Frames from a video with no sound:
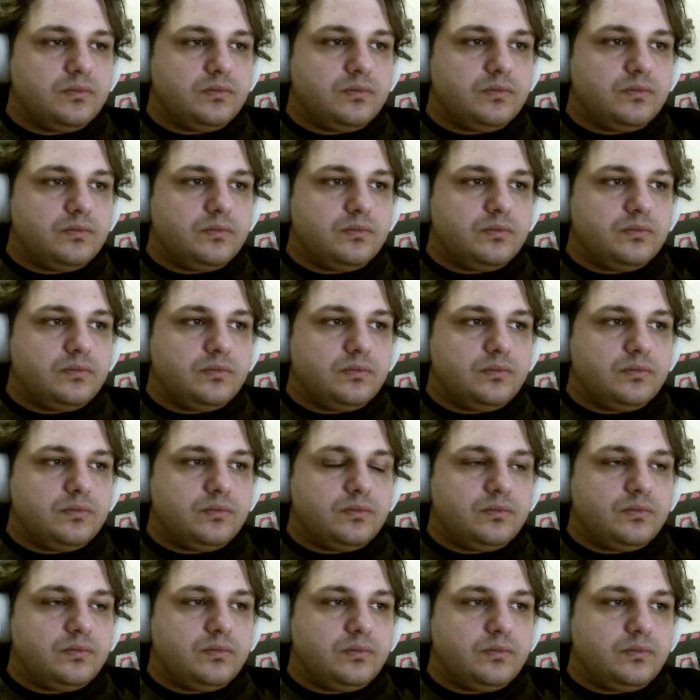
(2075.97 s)

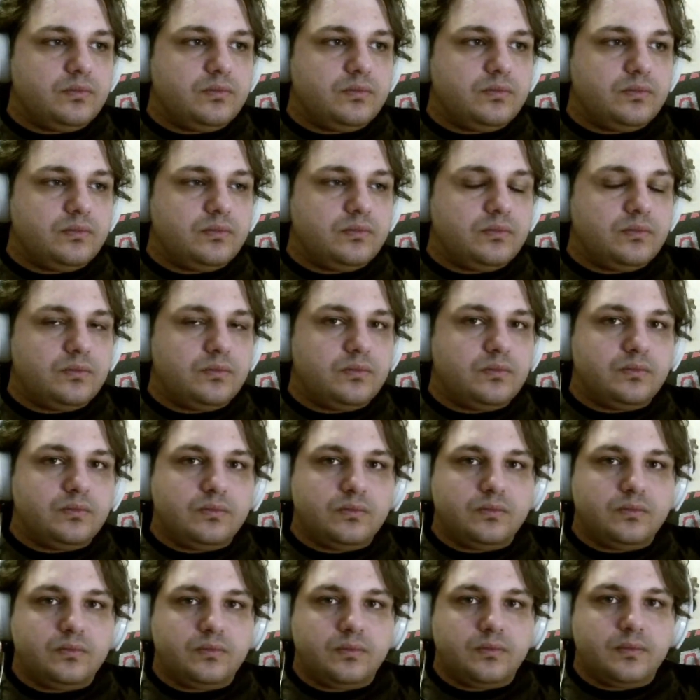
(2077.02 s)

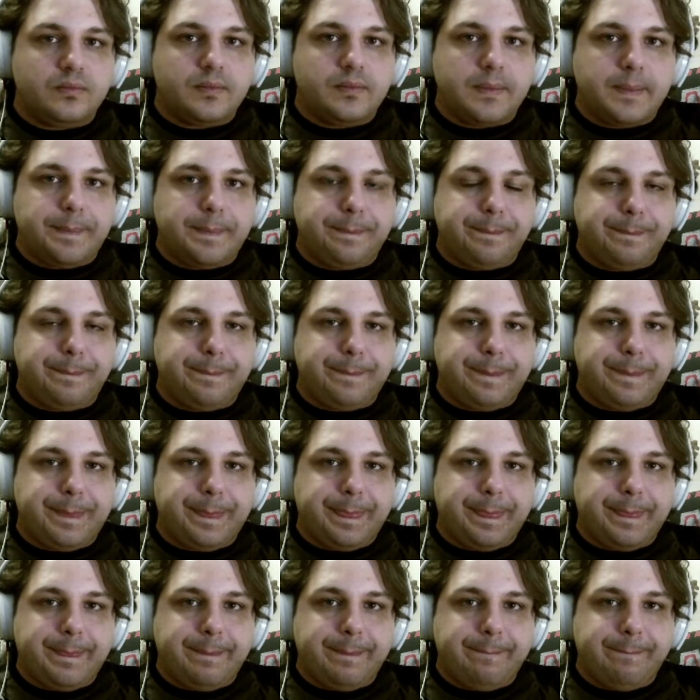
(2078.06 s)

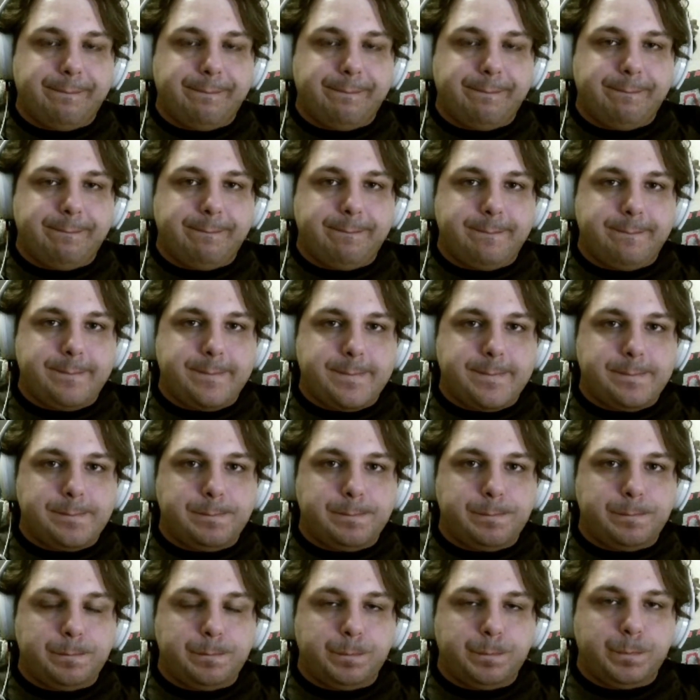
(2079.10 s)

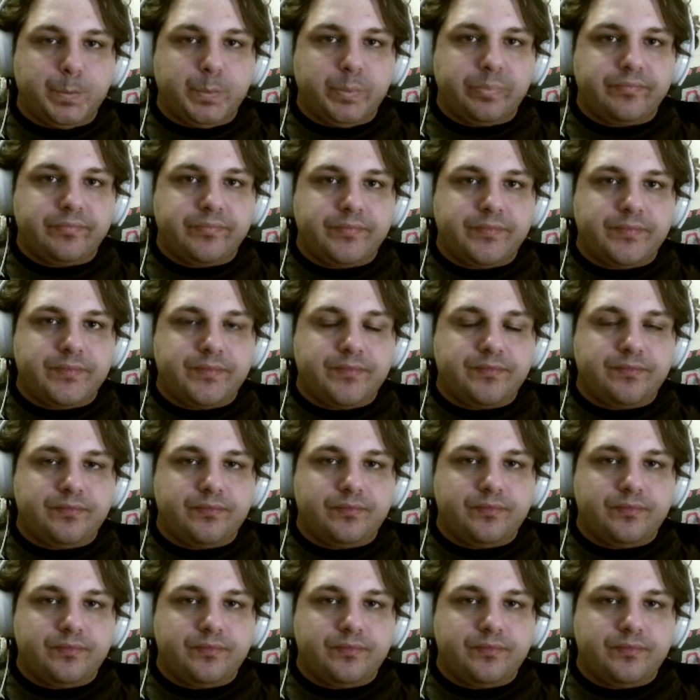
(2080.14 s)
(silent)